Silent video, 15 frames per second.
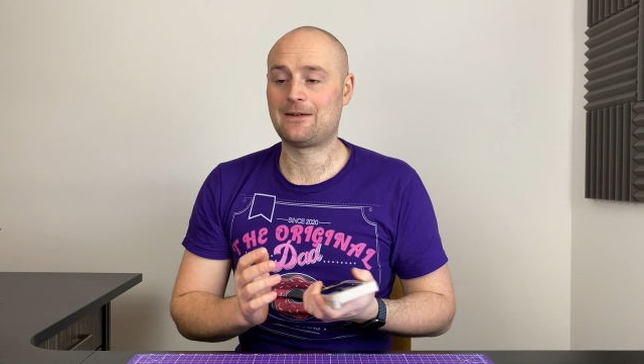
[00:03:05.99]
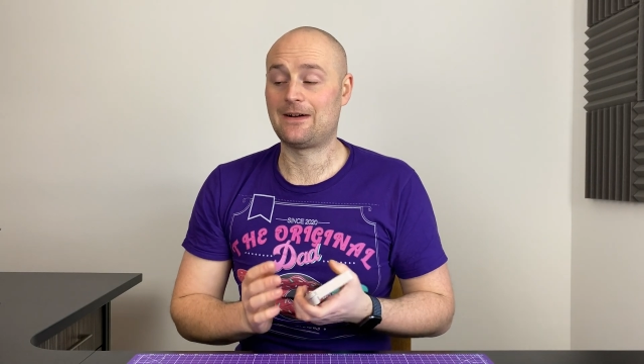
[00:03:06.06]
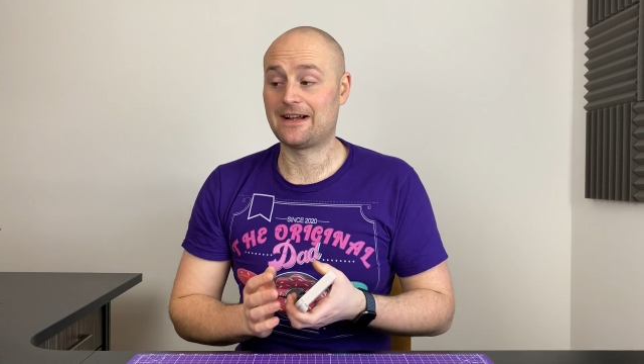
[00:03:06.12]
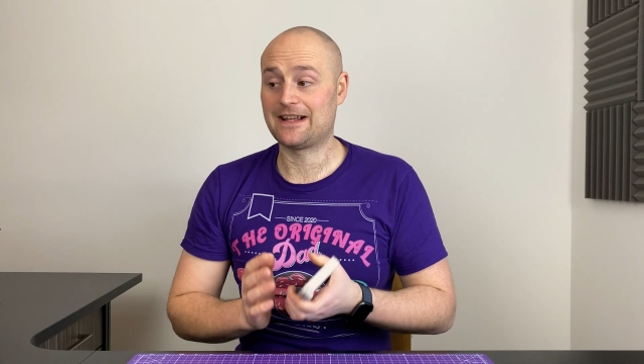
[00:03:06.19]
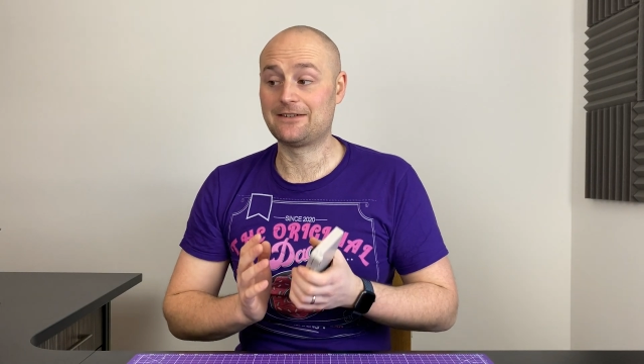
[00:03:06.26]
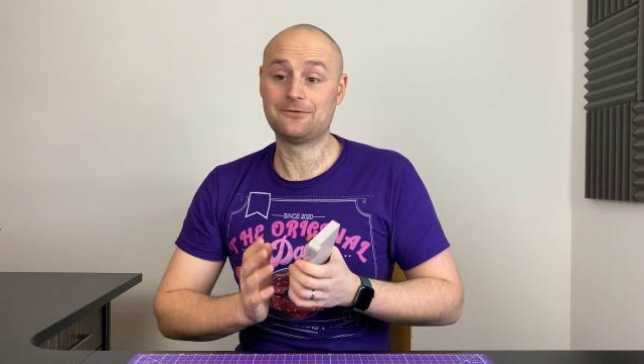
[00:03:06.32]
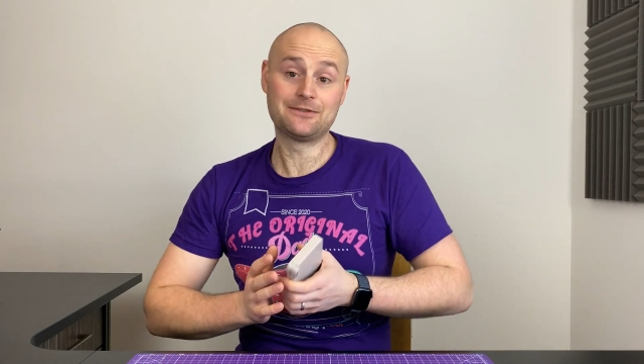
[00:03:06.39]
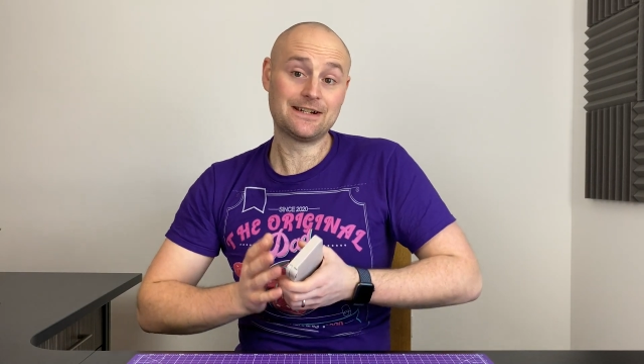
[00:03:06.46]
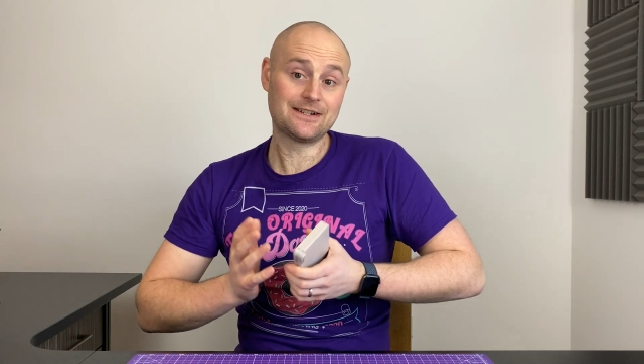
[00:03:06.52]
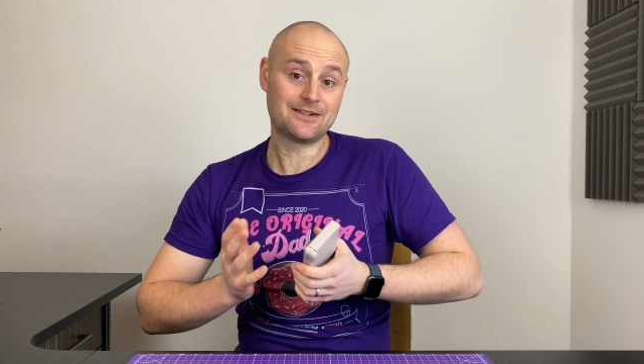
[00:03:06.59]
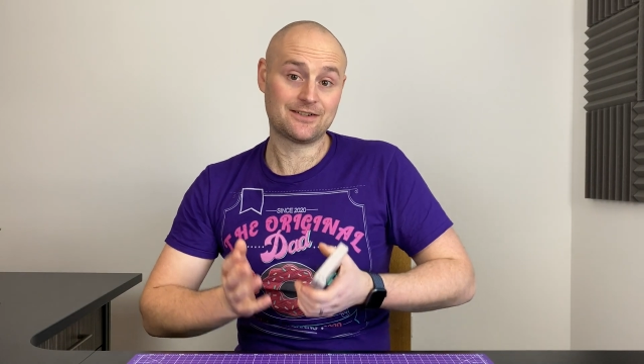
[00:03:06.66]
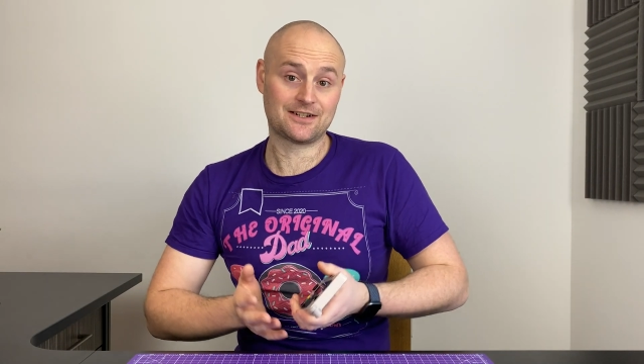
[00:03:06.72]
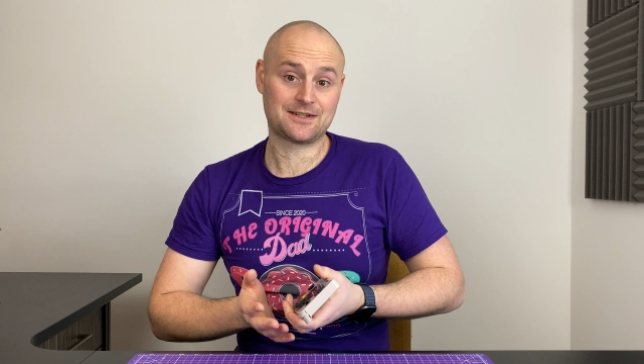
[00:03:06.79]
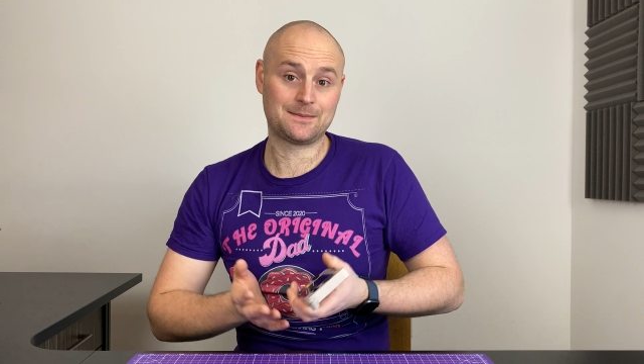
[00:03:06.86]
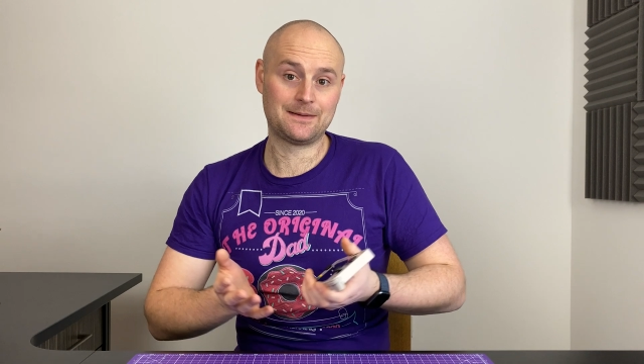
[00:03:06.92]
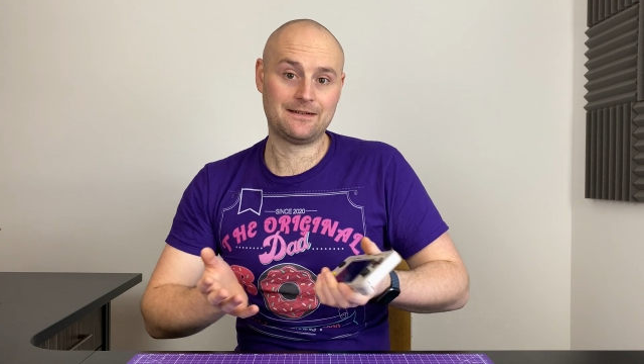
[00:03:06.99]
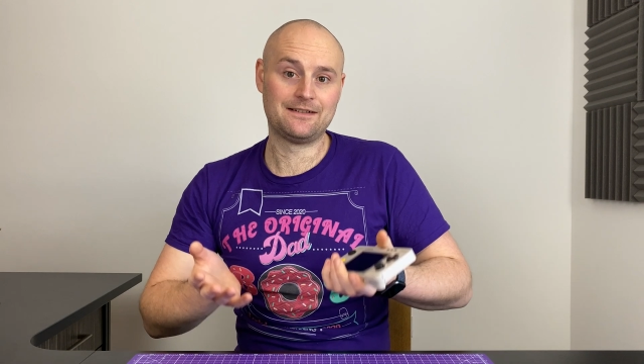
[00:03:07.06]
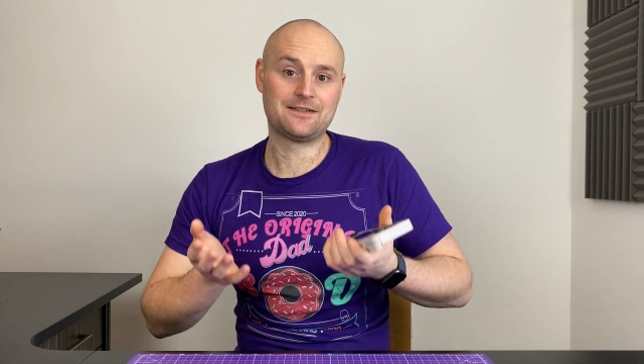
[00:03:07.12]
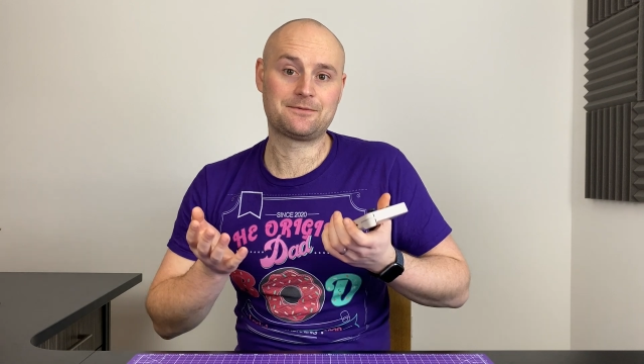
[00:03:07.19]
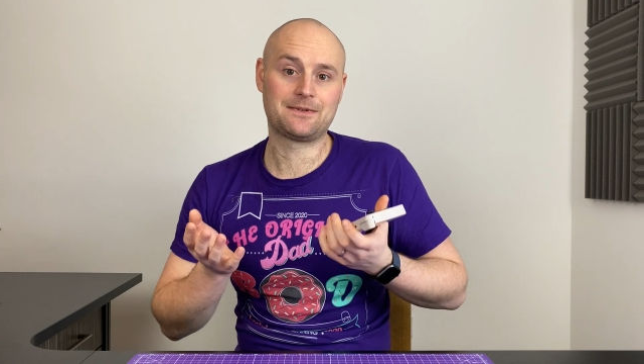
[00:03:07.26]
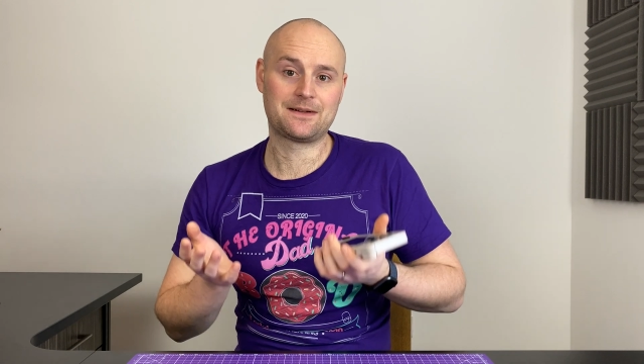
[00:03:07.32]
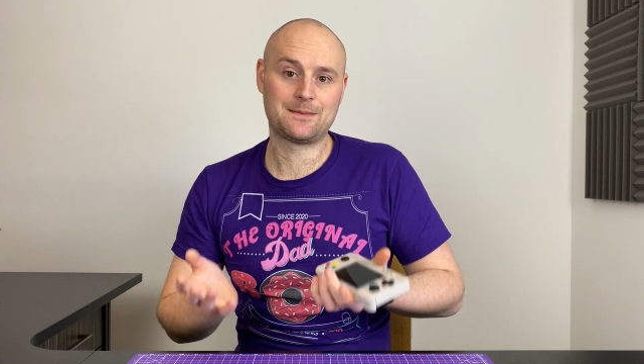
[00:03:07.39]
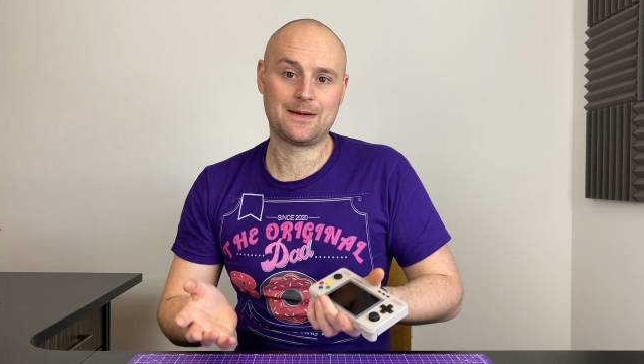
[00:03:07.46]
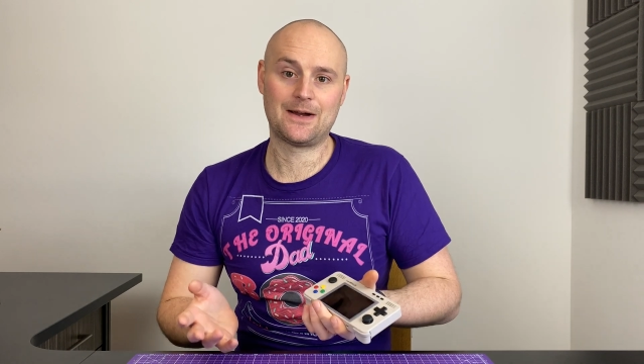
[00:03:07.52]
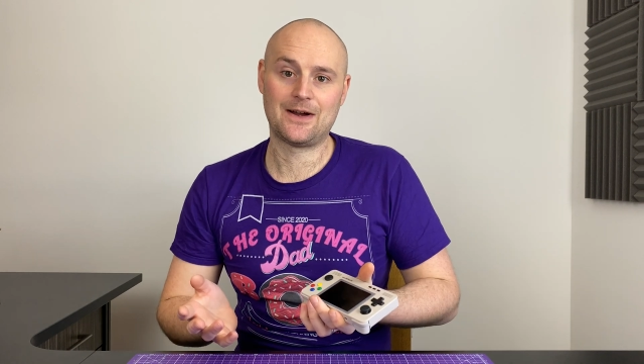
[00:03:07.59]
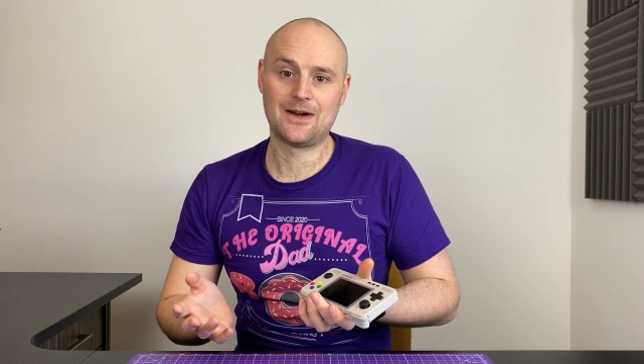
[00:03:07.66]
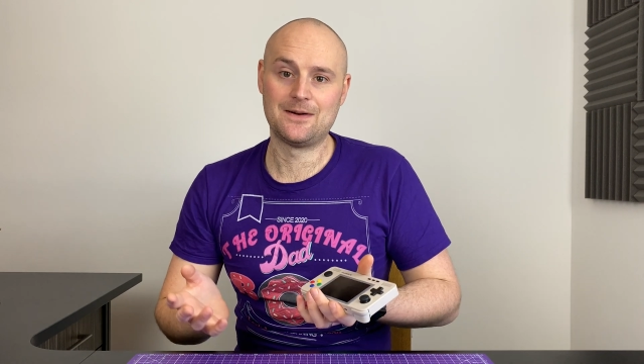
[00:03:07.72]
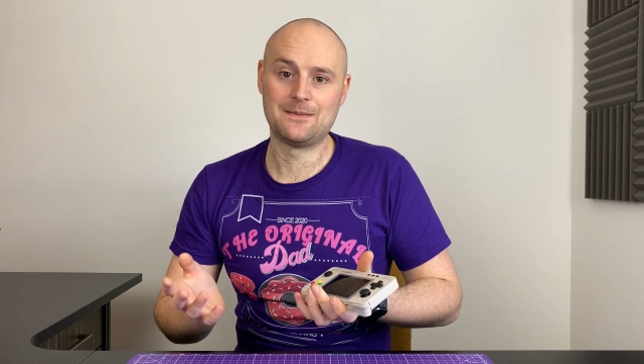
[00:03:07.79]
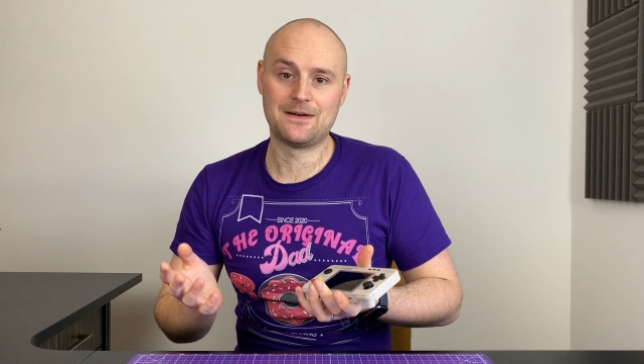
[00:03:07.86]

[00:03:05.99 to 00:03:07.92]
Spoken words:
I get a really good experience when I'm at home.